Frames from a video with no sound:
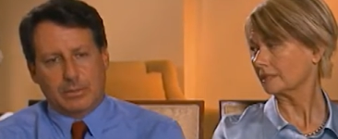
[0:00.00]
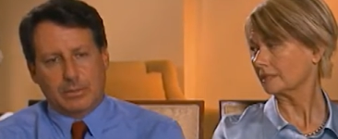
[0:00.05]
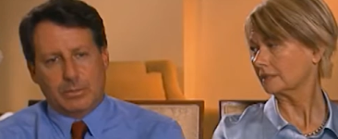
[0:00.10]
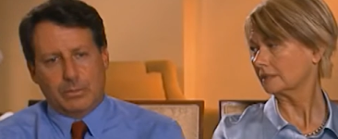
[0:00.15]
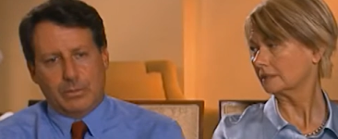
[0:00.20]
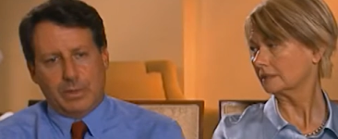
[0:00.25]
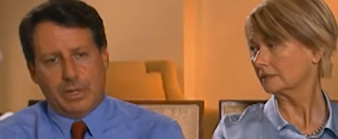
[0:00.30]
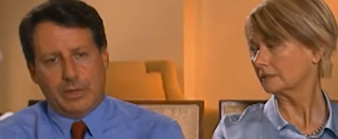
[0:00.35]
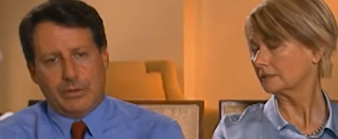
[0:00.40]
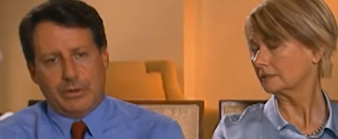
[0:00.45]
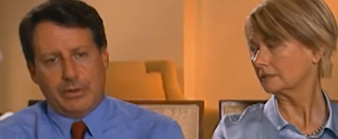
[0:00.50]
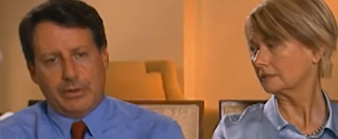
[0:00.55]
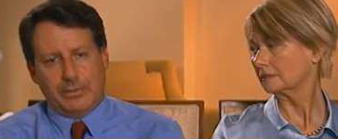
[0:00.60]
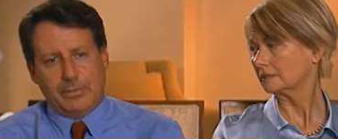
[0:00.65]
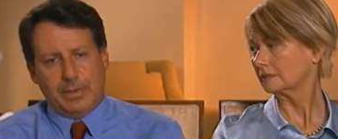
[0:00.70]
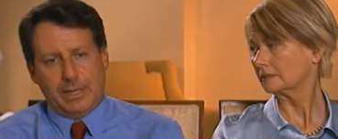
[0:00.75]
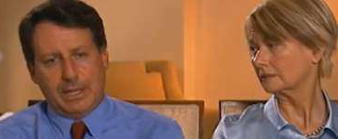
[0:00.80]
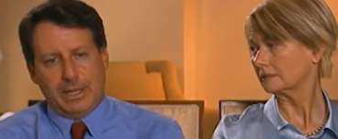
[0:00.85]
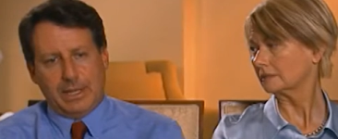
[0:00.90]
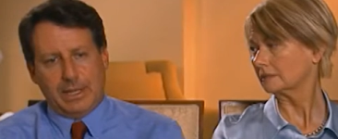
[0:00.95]
Speaker 1: we thought in the
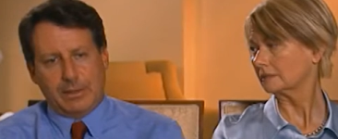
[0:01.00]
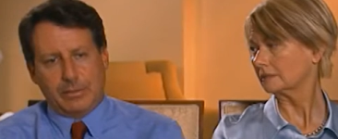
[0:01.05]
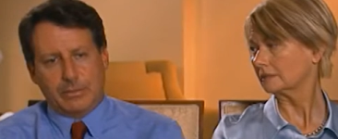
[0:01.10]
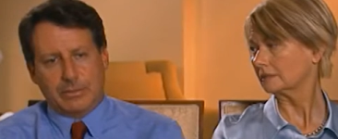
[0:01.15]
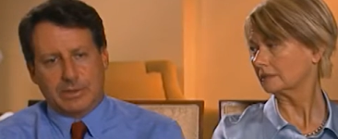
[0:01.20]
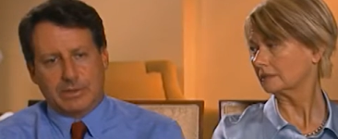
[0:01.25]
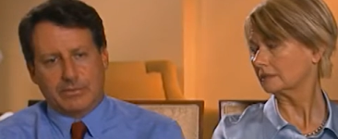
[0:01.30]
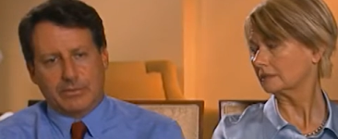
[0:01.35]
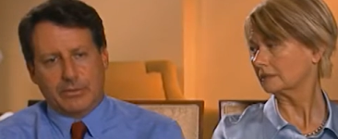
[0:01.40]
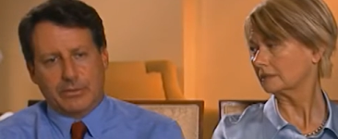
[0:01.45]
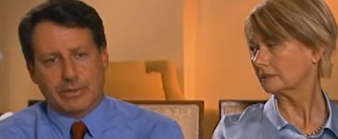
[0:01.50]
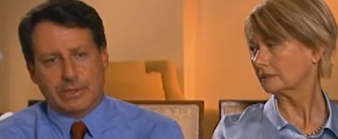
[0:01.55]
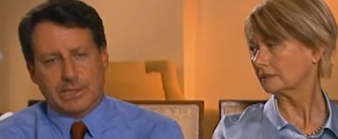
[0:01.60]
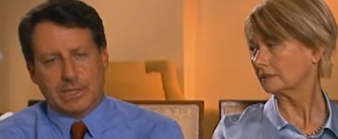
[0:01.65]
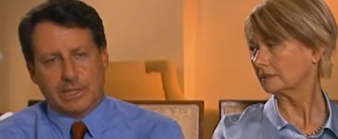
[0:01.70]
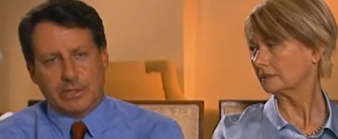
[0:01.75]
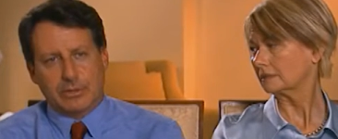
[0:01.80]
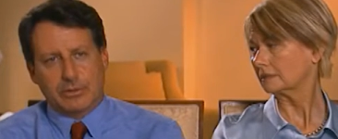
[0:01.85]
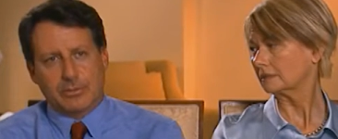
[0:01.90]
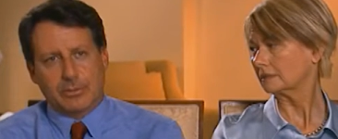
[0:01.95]
beginning was
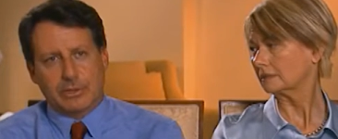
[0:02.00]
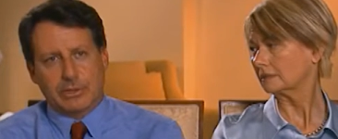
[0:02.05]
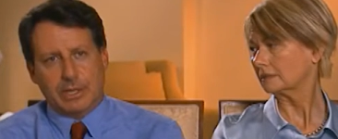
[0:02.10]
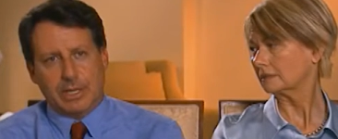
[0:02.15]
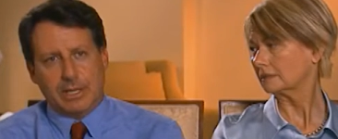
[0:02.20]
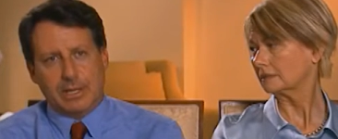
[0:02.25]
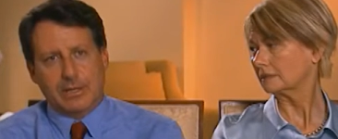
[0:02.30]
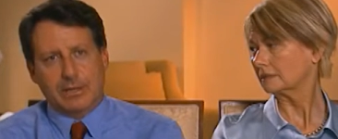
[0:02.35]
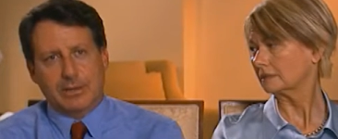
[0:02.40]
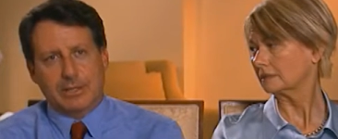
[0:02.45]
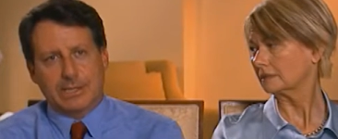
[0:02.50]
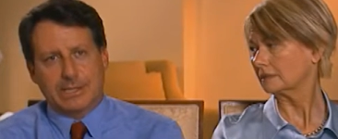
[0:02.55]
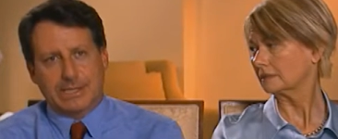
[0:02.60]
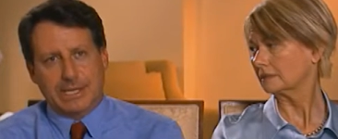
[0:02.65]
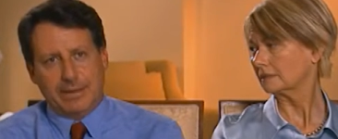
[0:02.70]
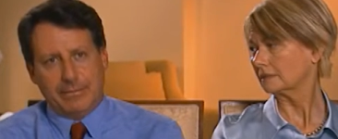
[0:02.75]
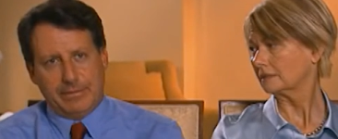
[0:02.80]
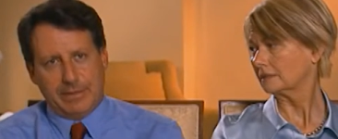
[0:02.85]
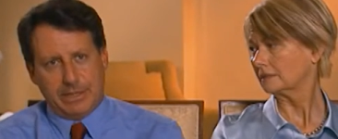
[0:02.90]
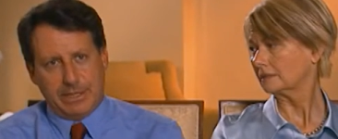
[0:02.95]
focusing too much on the
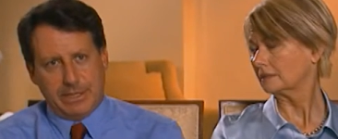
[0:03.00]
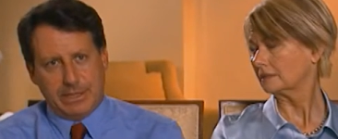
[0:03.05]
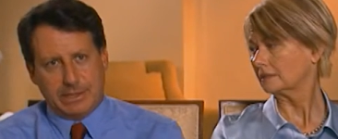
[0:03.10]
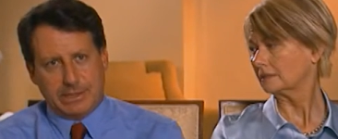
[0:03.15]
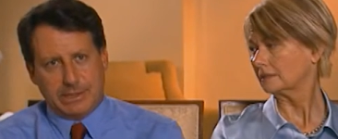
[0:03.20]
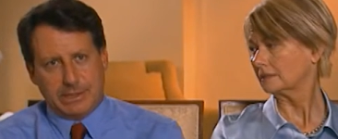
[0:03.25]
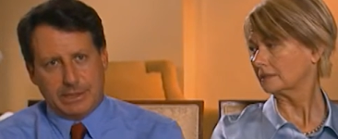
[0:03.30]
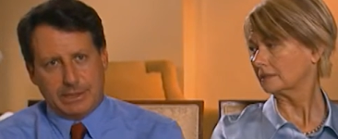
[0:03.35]
70s,